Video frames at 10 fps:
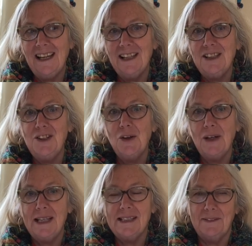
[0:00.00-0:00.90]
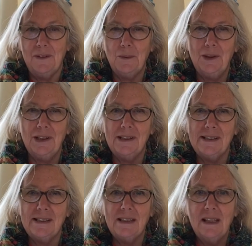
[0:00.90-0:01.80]
noise of the
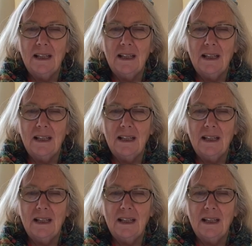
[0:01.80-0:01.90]
words.